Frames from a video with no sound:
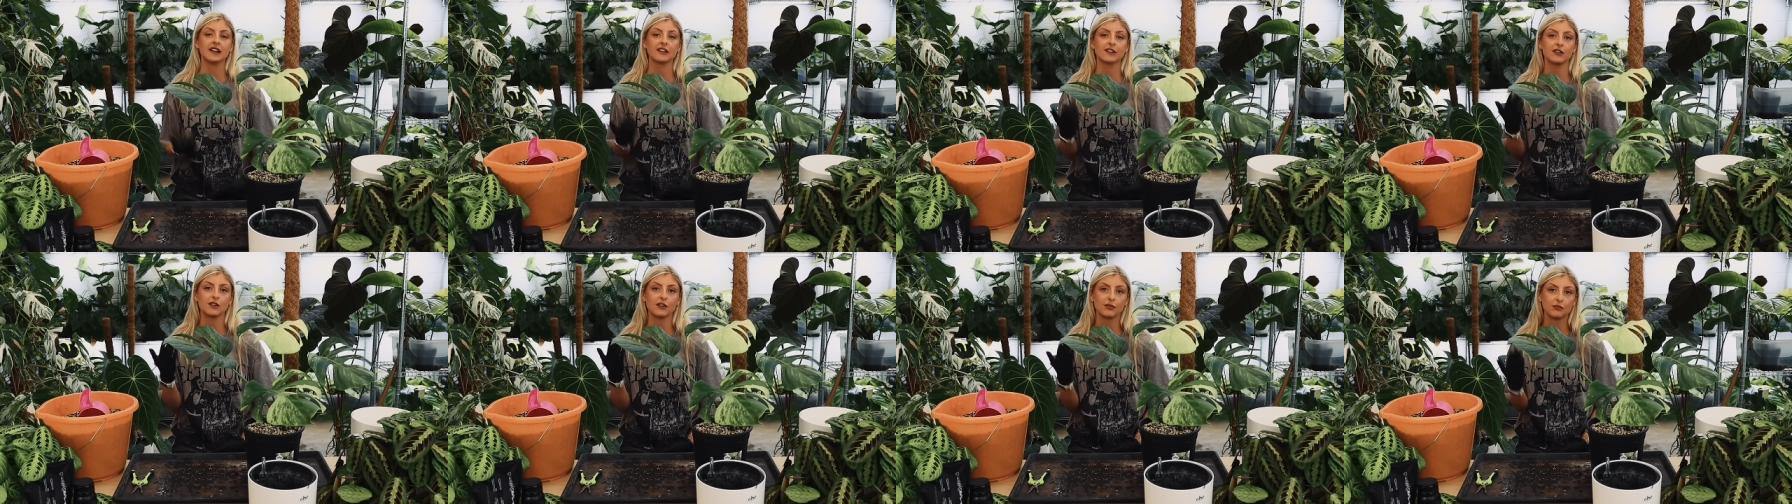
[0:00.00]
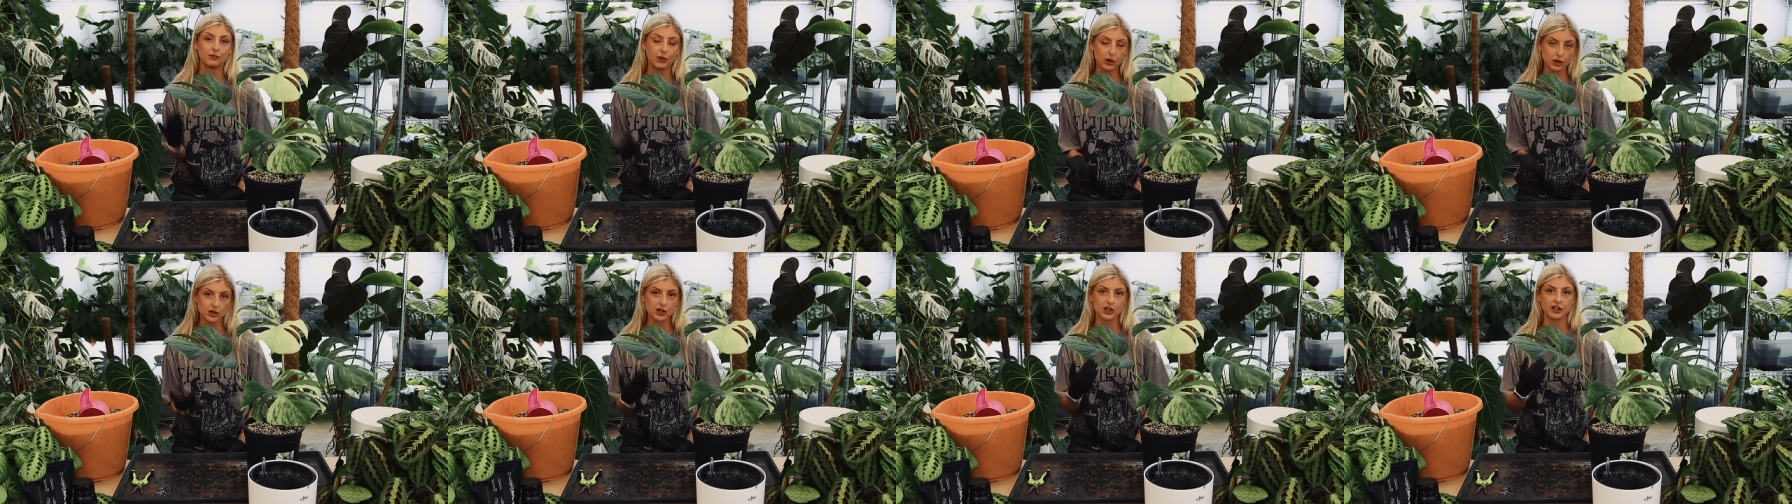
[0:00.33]
is you
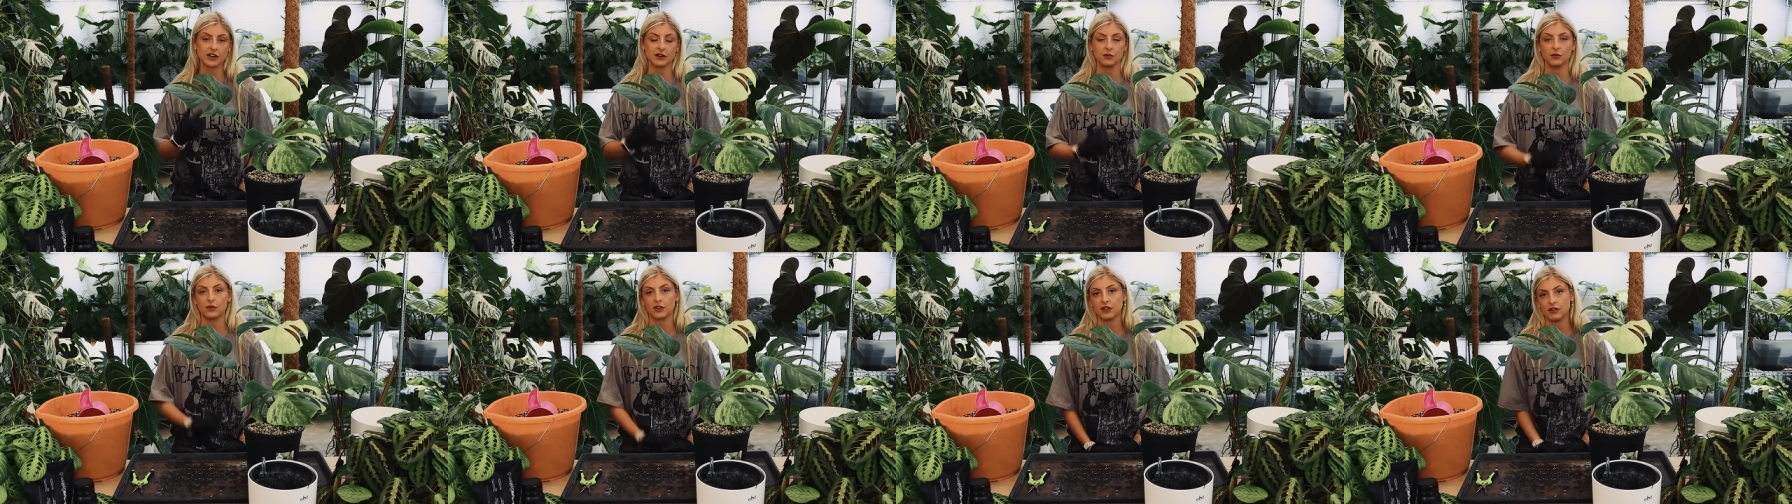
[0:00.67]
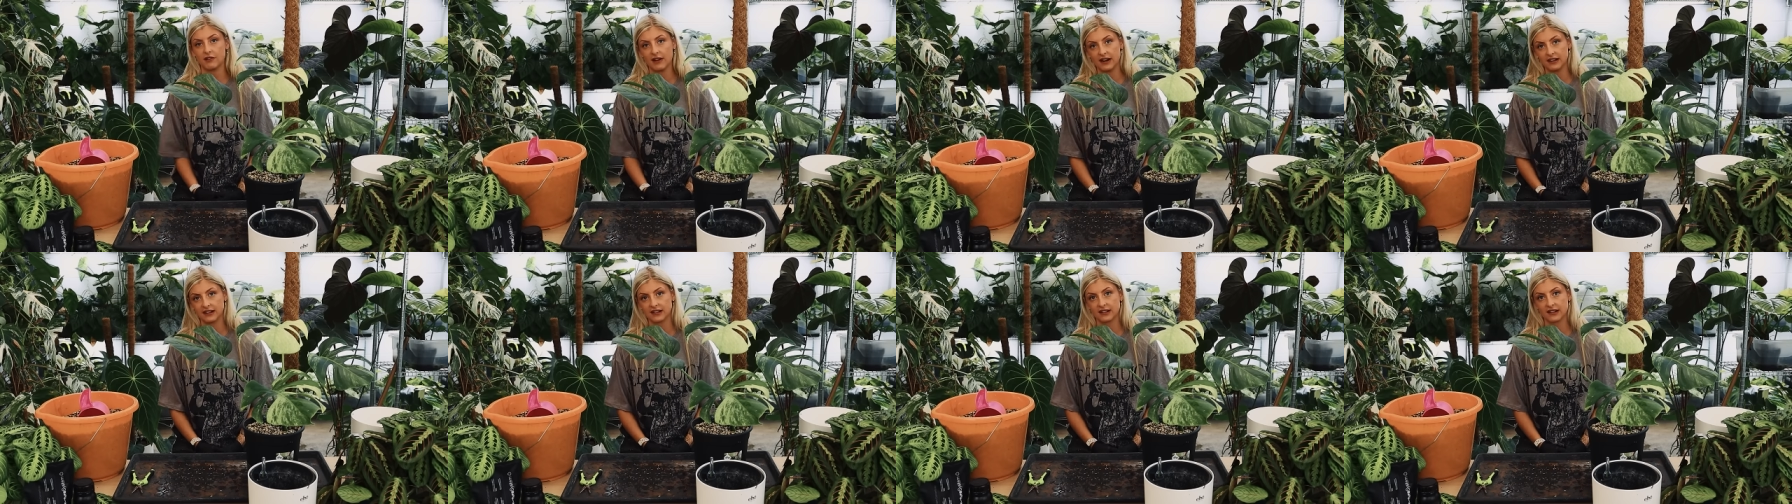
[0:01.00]
have butchered it with
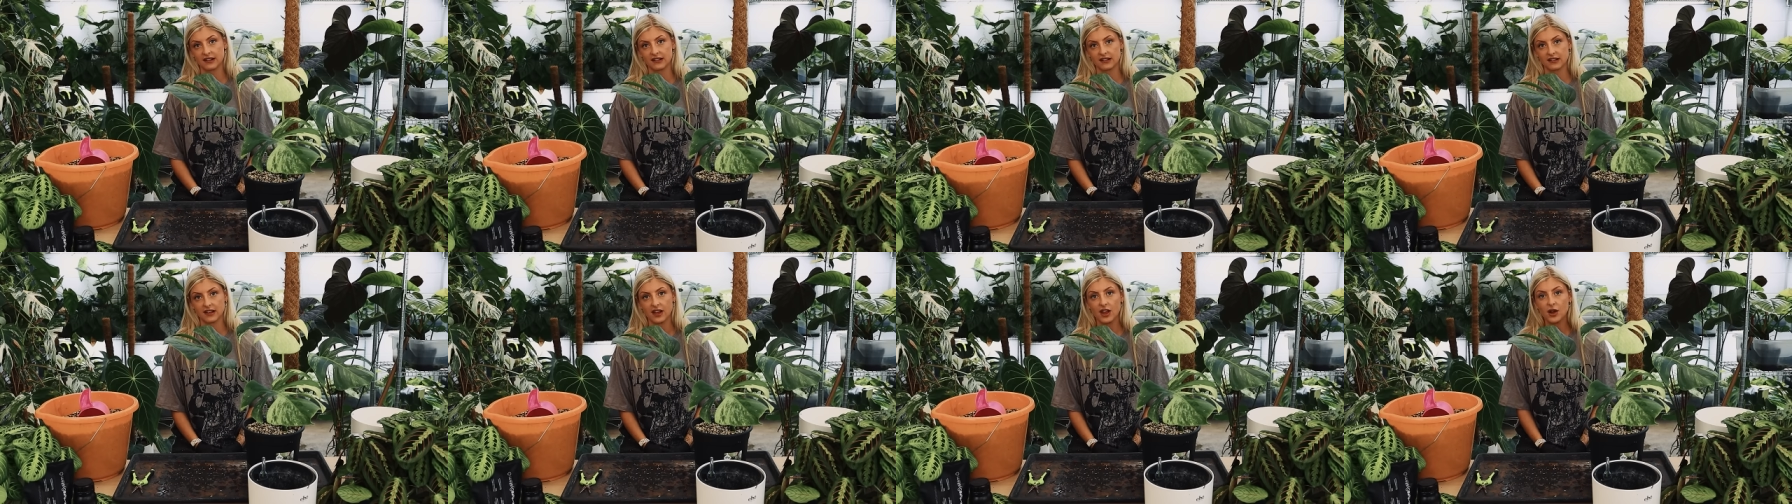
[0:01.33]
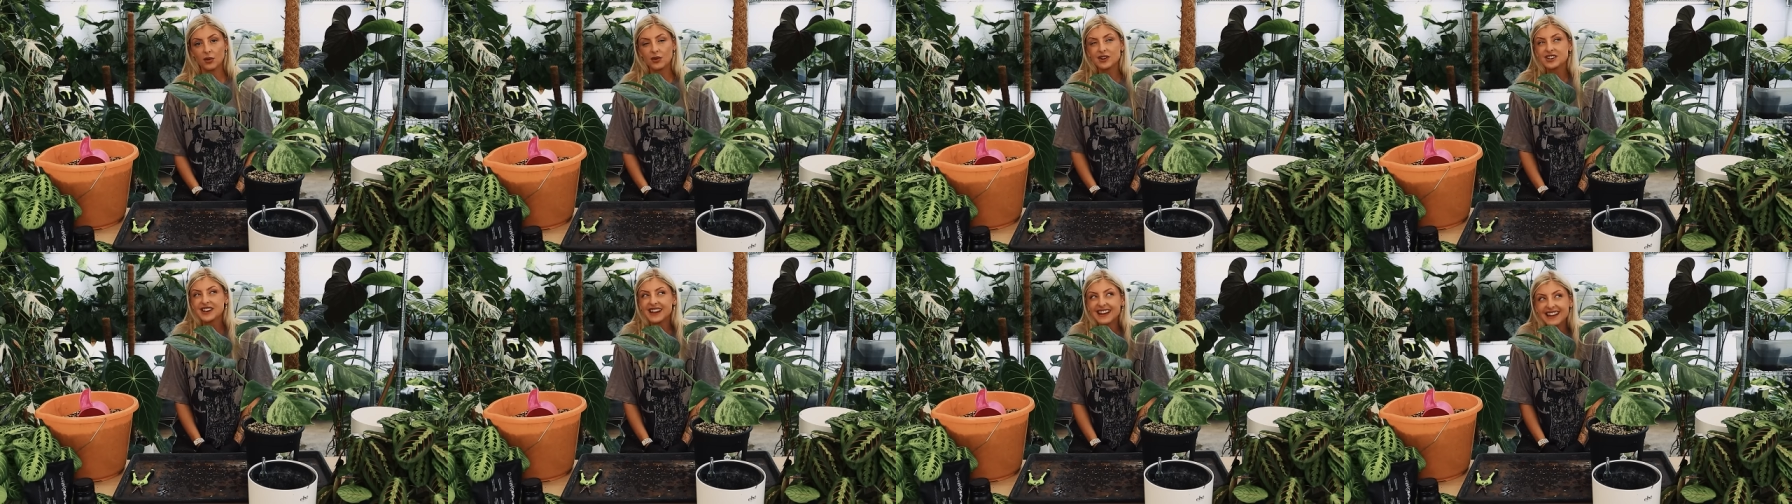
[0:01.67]
your answers,
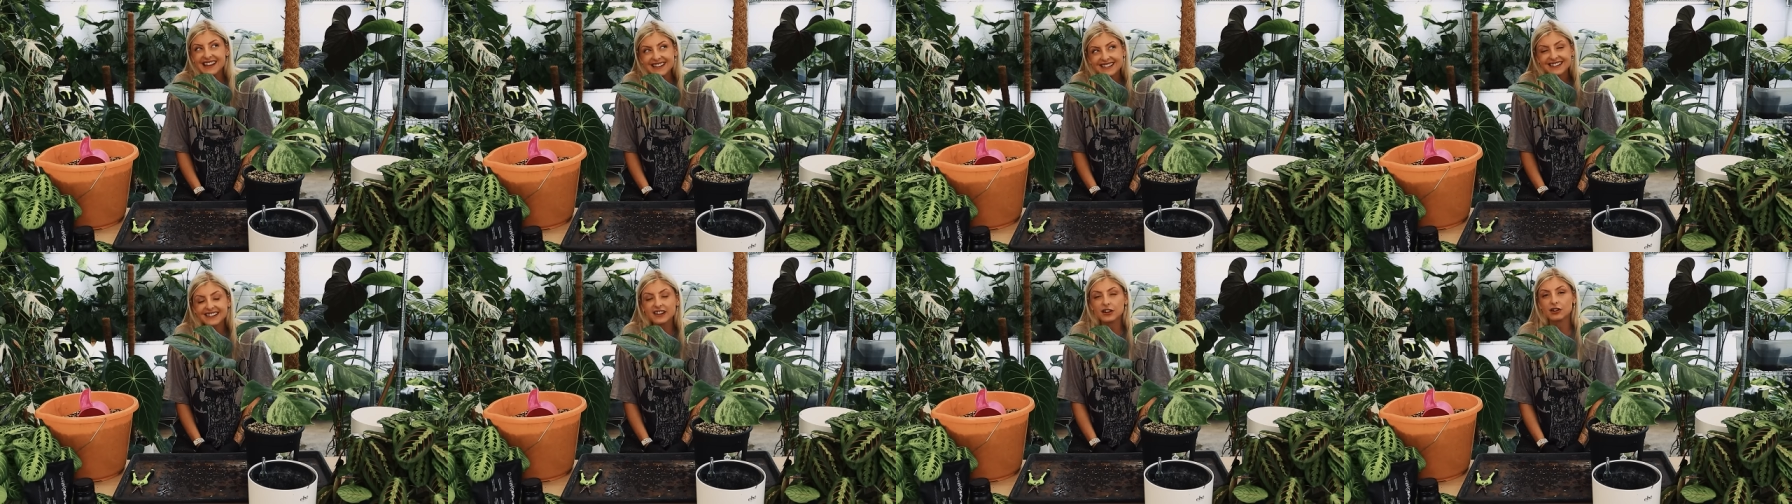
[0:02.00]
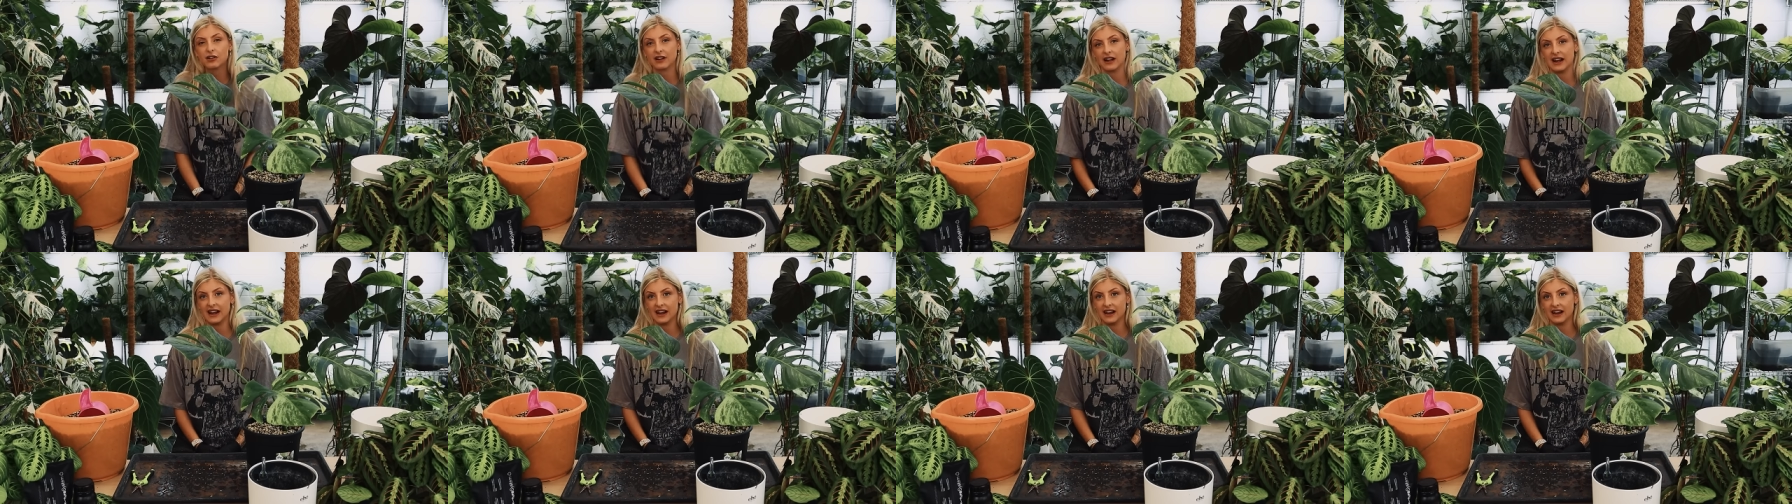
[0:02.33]
which isn't
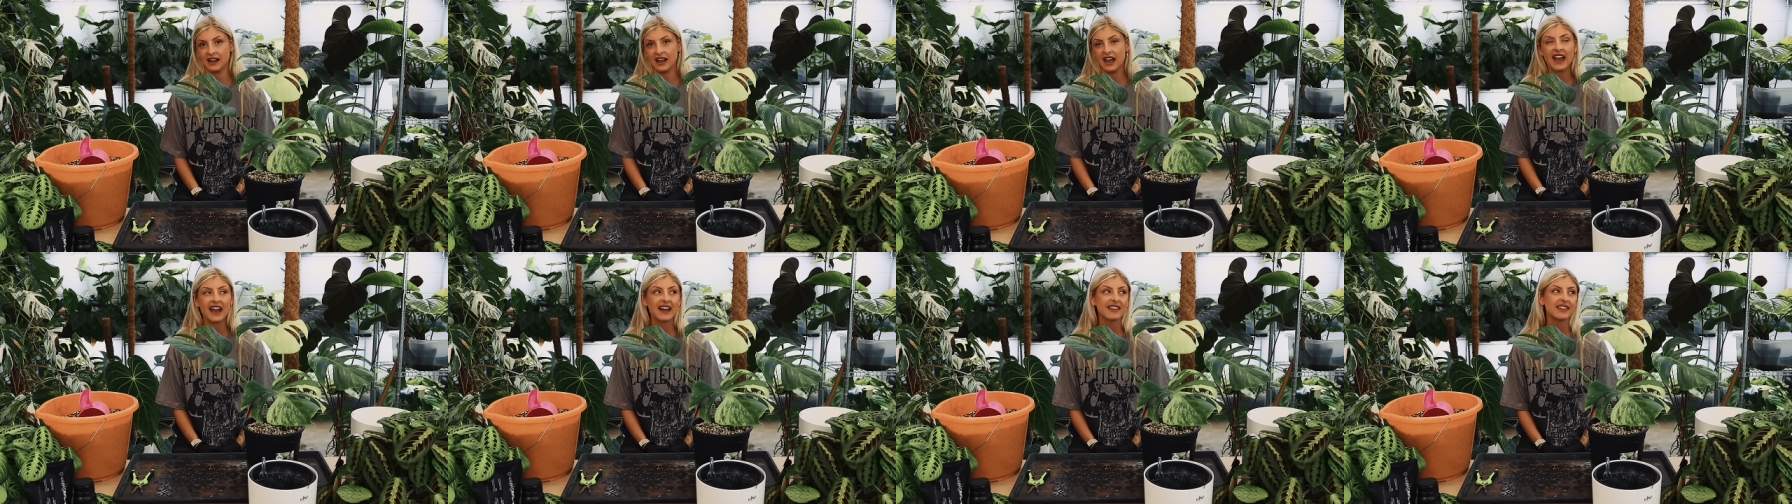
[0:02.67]
great.